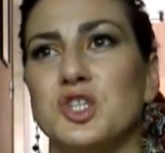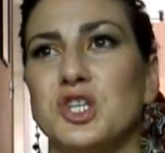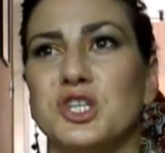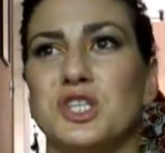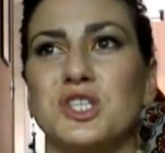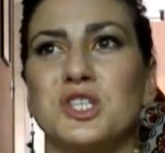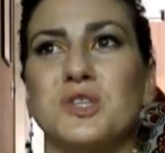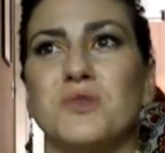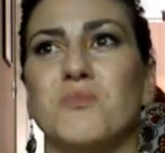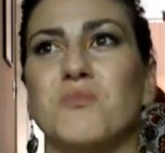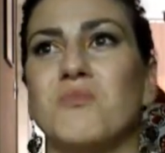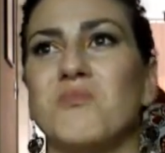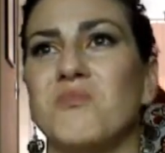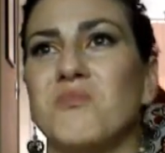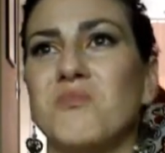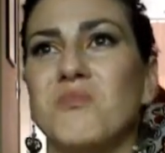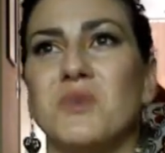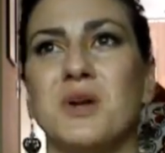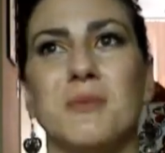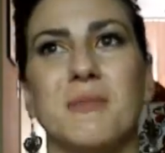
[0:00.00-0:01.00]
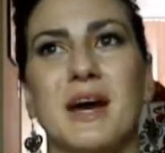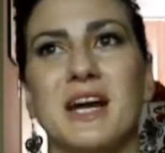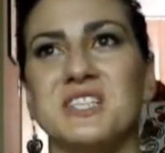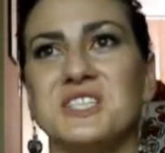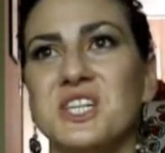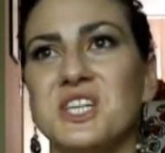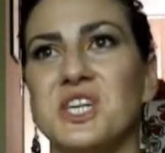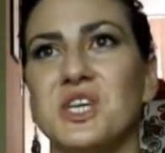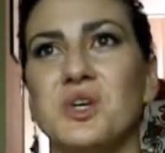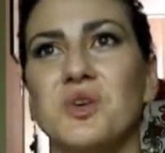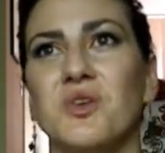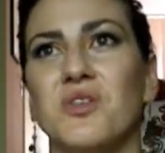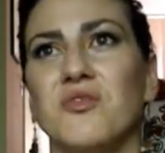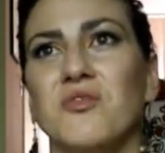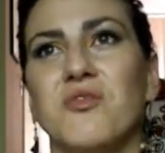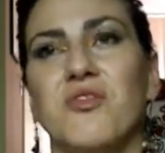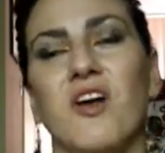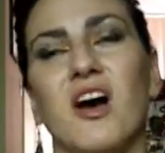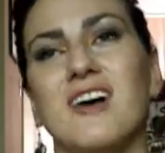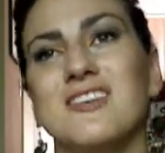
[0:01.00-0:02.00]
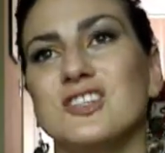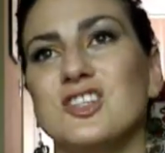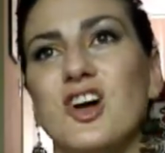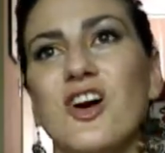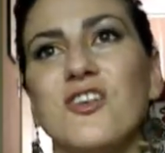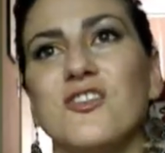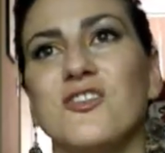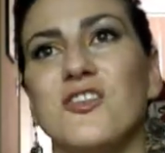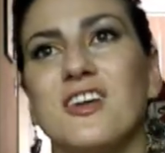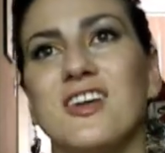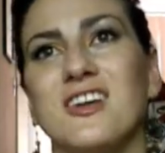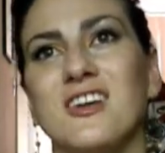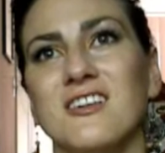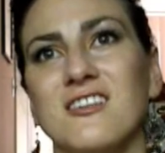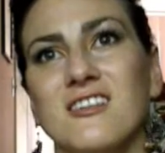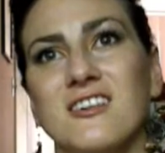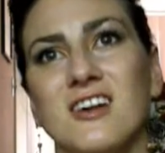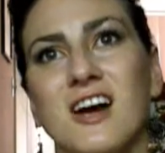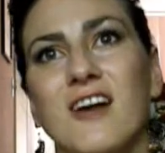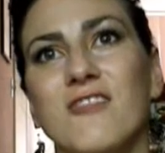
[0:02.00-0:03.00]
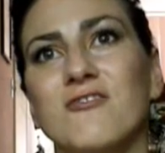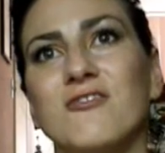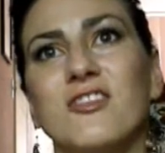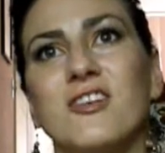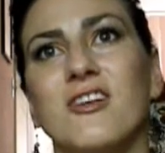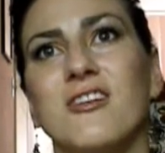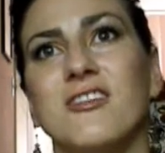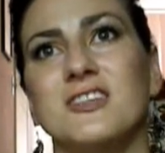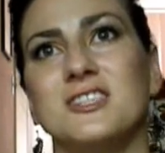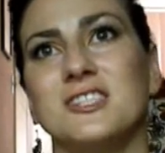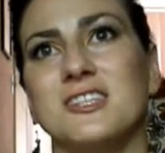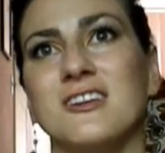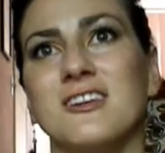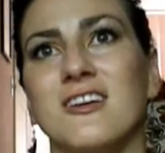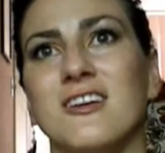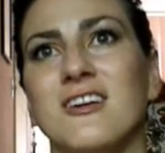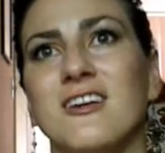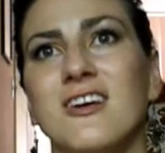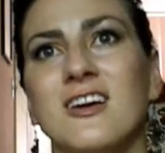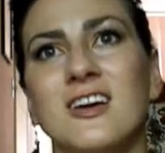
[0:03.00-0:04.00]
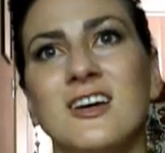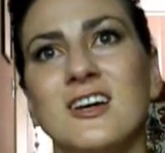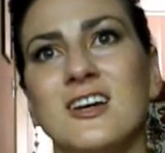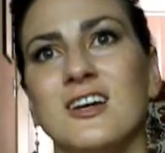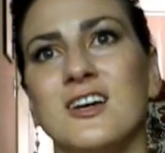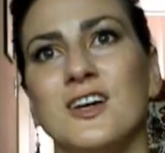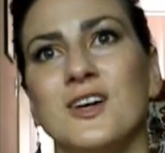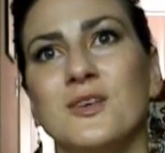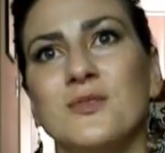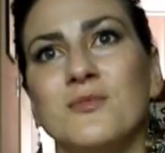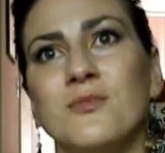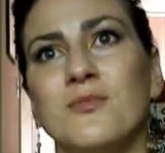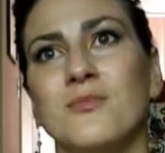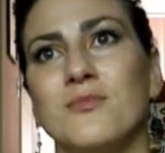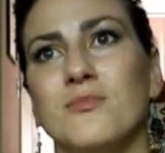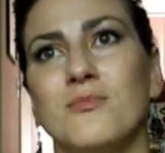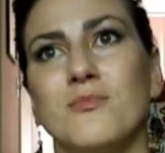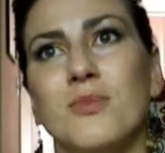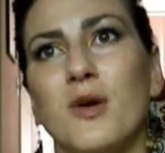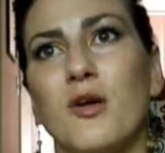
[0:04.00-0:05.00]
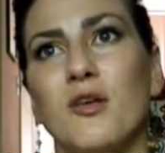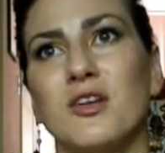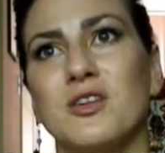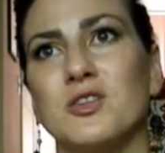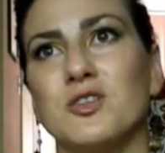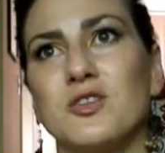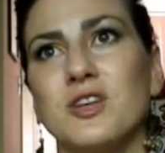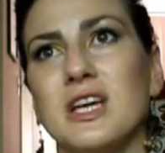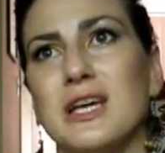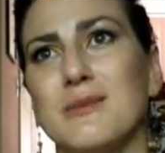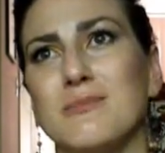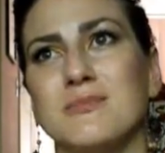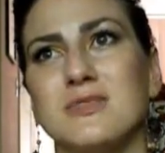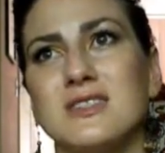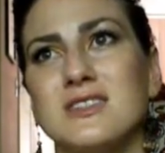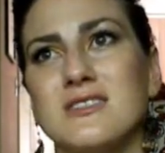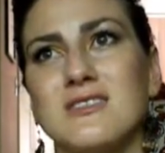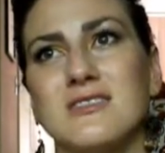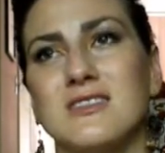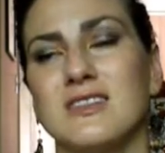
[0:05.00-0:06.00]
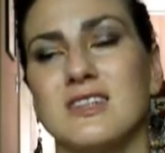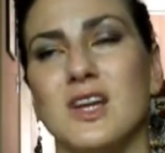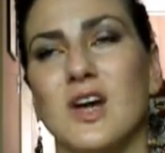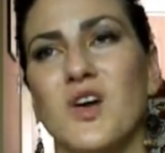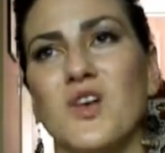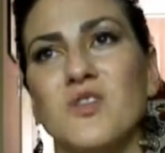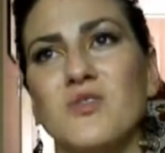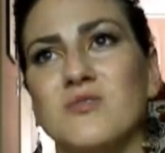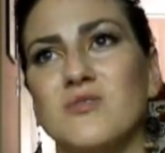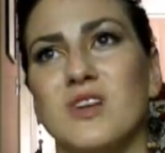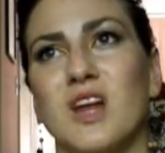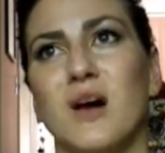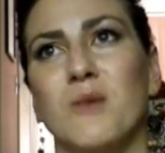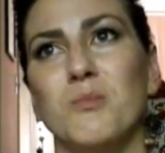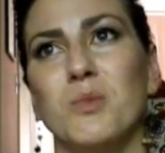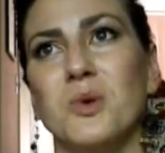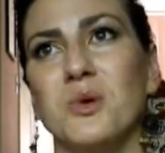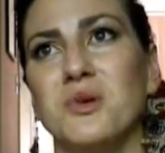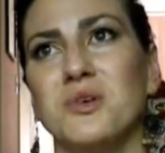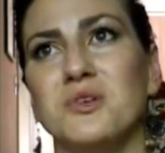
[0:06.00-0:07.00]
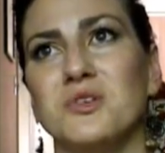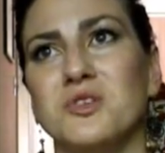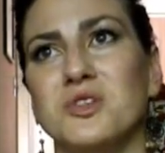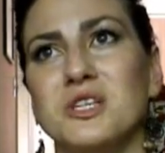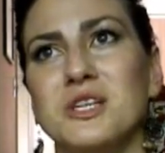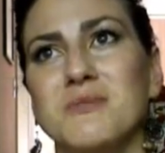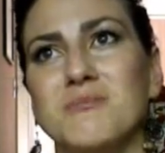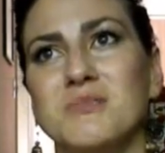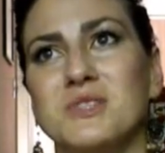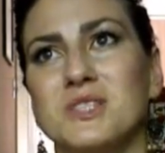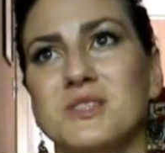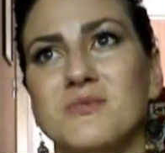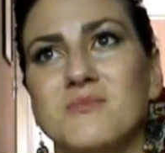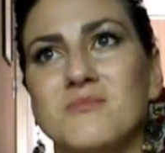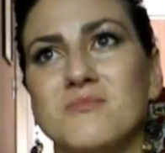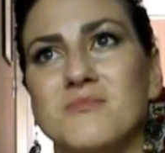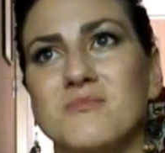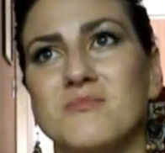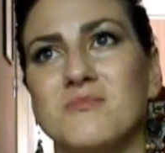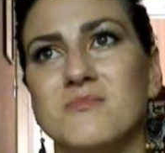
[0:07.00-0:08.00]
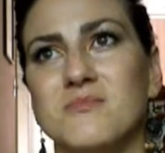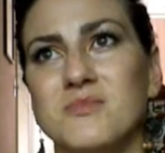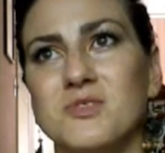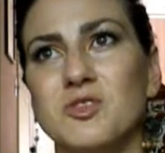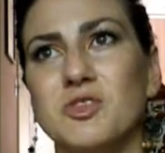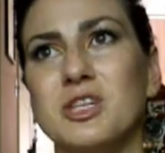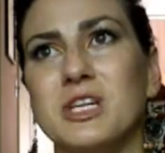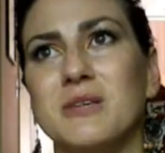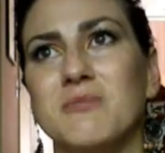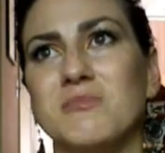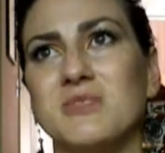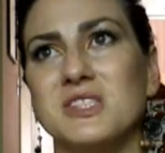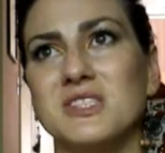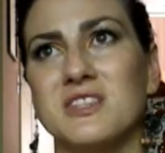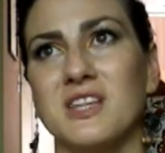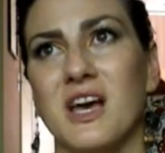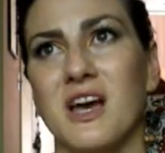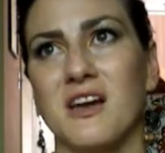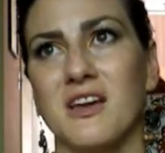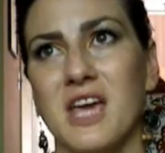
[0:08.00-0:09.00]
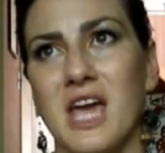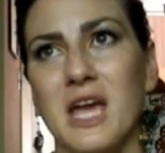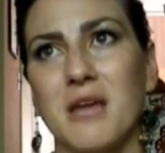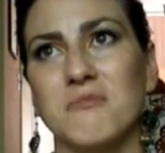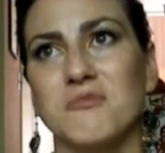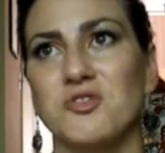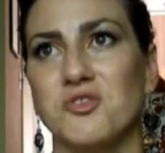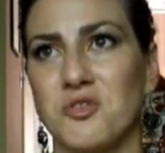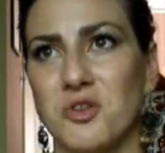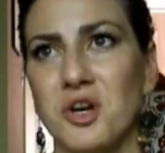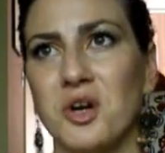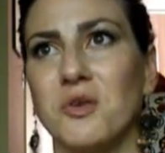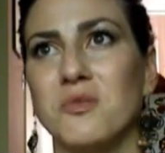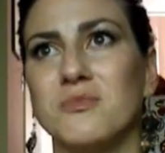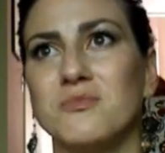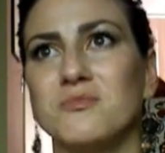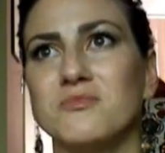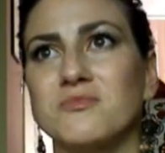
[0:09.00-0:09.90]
just reminding you of hot chocolate and comfort and broken dreams. No, not broken dreams. Dreams that came true.